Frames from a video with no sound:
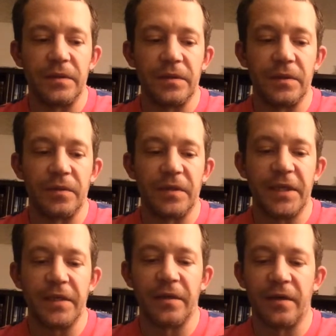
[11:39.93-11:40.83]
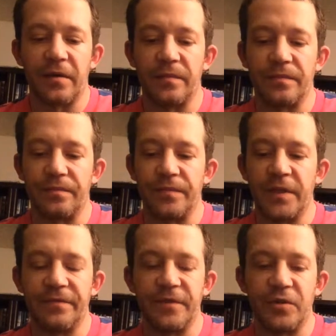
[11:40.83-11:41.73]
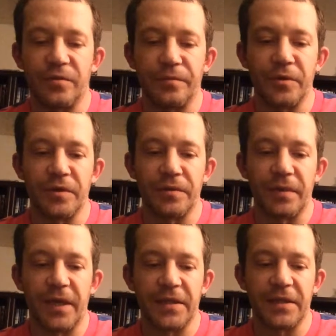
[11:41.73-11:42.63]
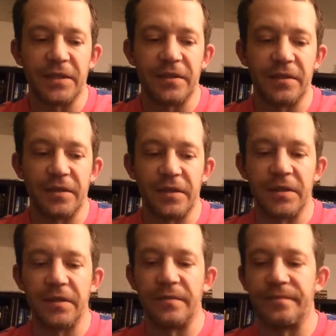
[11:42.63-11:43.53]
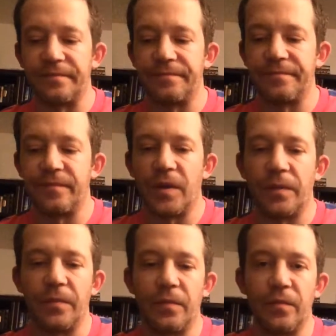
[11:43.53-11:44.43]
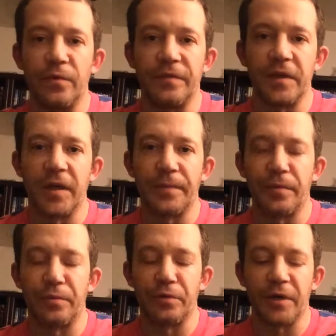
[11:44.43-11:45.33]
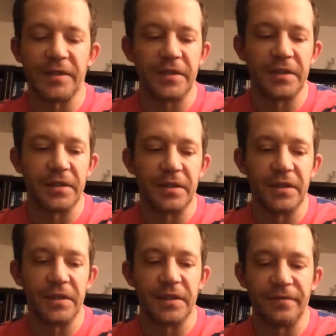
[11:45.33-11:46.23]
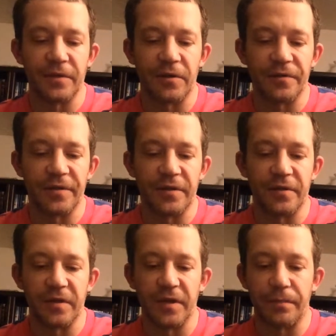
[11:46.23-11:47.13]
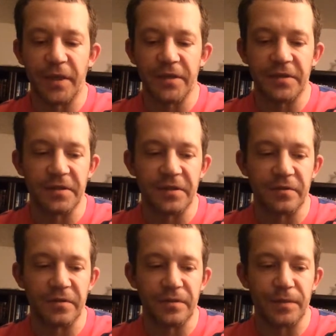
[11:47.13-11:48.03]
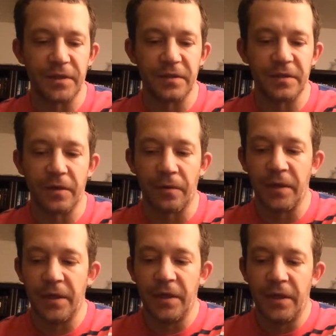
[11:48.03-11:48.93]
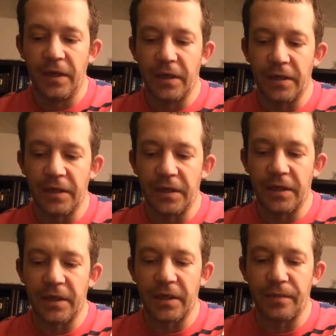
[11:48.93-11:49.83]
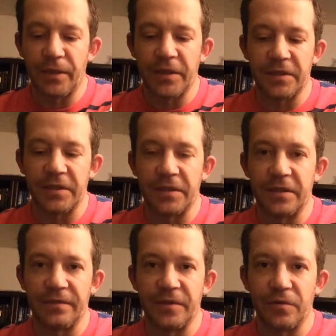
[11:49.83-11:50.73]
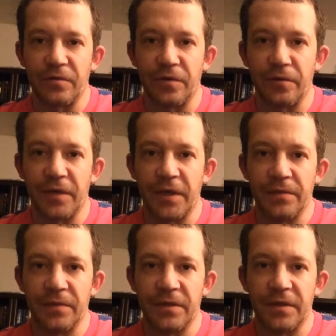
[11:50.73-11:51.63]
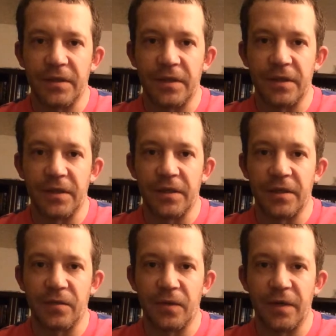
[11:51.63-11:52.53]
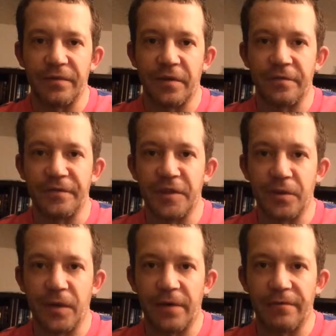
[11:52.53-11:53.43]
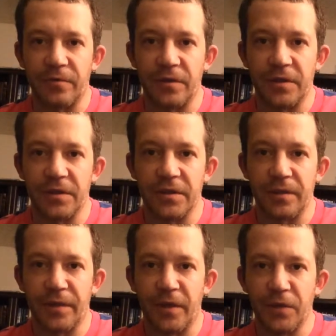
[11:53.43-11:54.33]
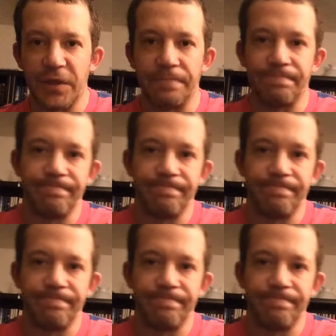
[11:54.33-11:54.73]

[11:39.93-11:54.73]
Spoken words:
you know, taking our individual building blocks here and moving up or progressing in difficulty or complexity, so to speak. So again, practice these individual note names, and we'll have another video out for you in about a week.